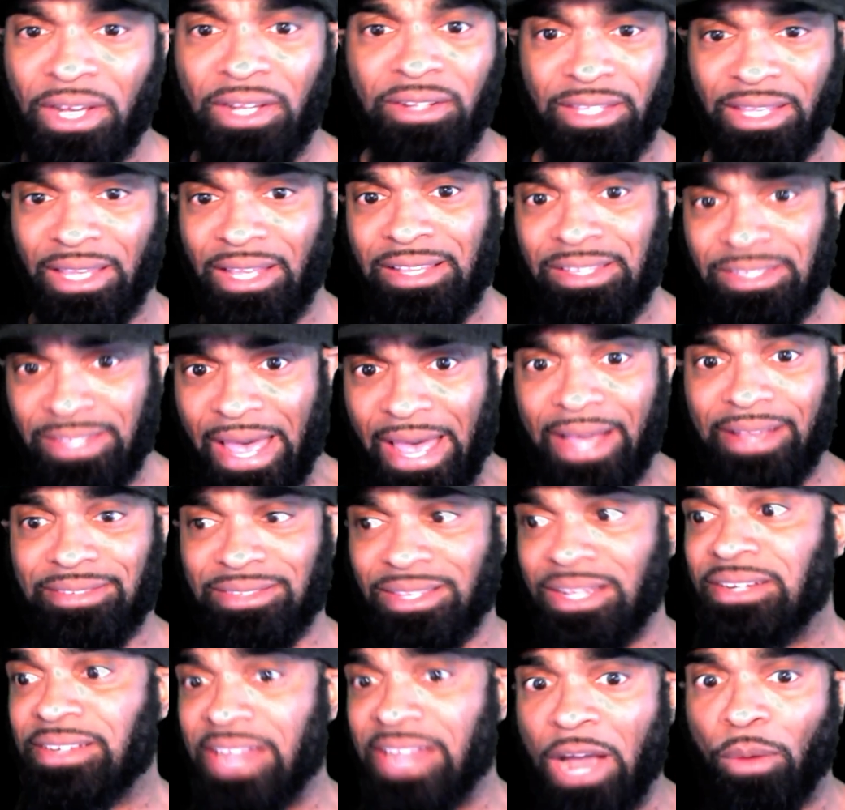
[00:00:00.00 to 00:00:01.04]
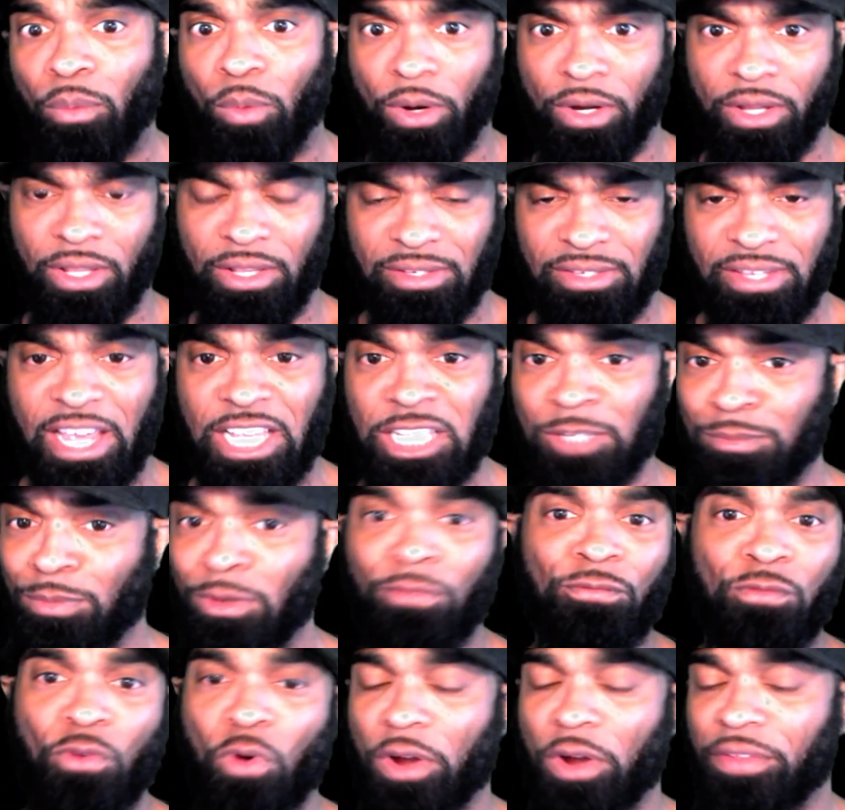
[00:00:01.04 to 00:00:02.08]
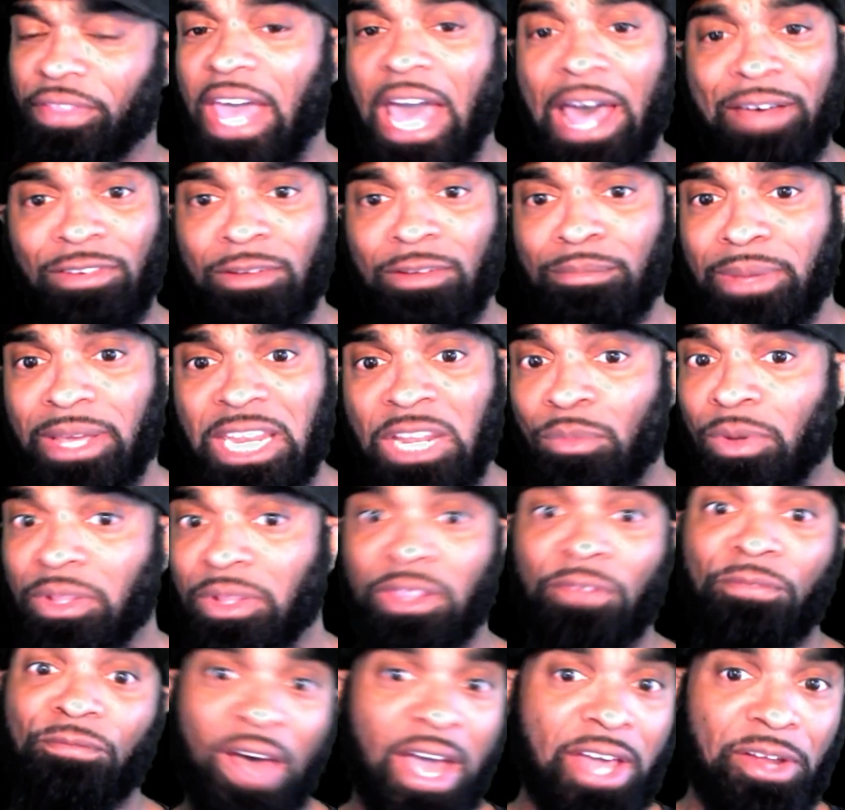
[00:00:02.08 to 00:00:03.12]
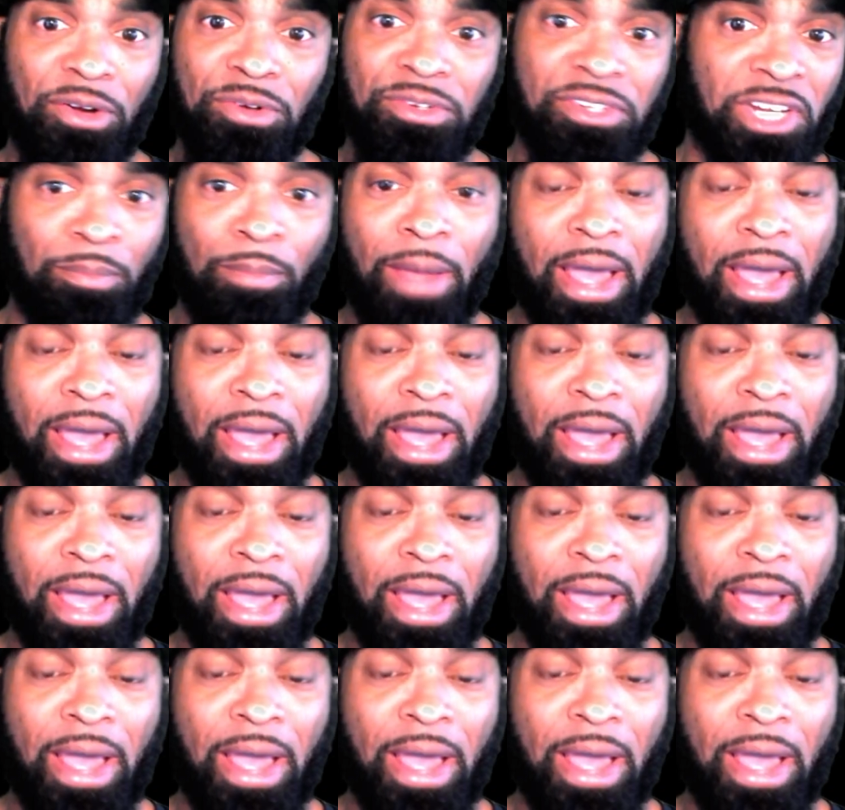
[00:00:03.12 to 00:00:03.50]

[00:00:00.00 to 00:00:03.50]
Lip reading: the execs, the network execs, before they have a meeting with the fighters and the